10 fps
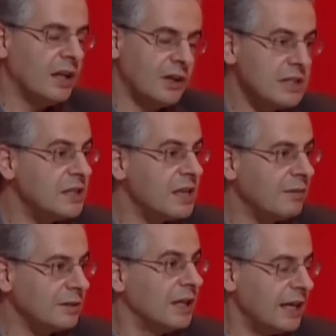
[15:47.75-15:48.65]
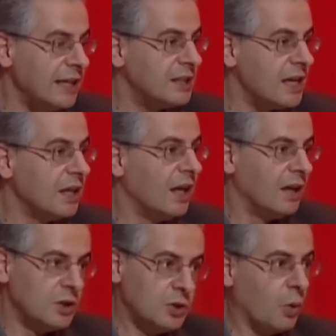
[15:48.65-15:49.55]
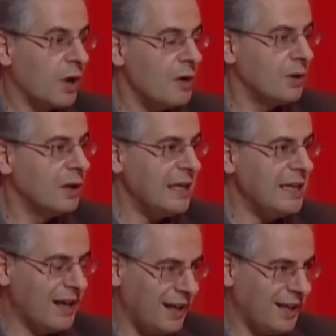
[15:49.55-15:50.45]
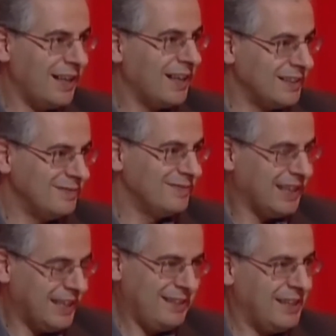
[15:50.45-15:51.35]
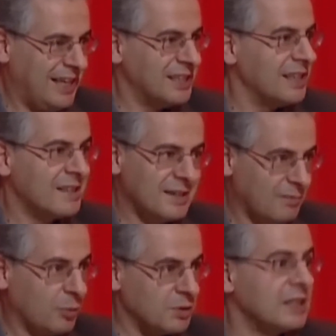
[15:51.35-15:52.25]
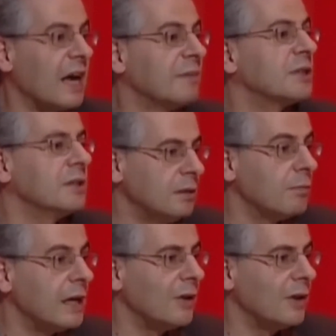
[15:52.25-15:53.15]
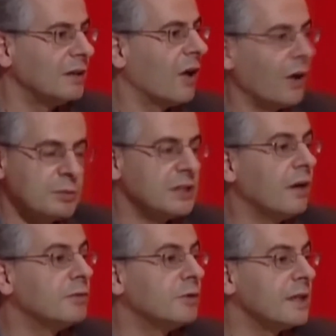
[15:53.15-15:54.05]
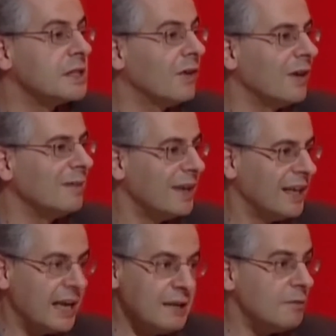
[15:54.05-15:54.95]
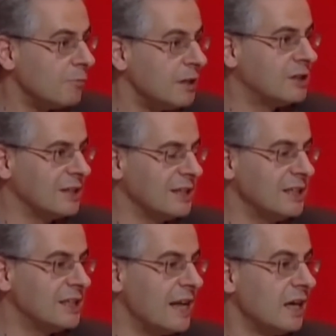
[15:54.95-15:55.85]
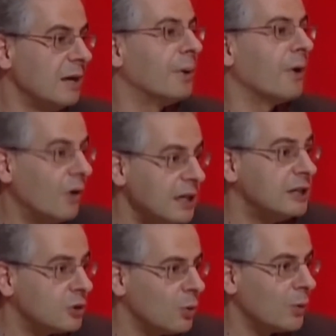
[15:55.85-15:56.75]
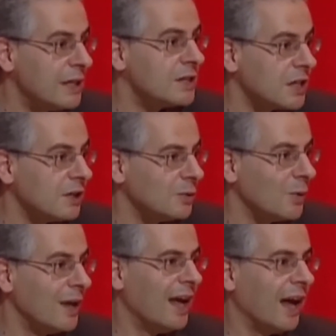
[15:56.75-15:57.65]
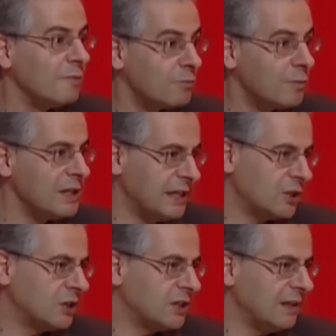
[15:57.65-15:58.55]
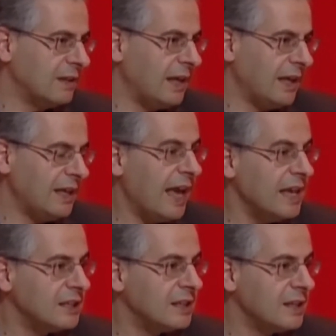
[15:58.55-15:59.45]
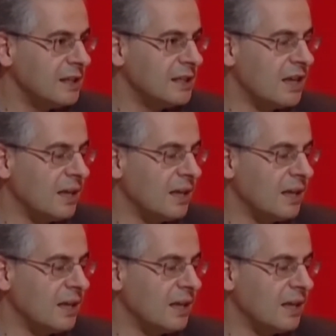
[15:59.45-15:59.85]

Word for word: 97, he said, not only um, he said, did, was this absolutely real, and I was governor at the time, he recently said, but I saw it too. And mm. the really interesting thing is that...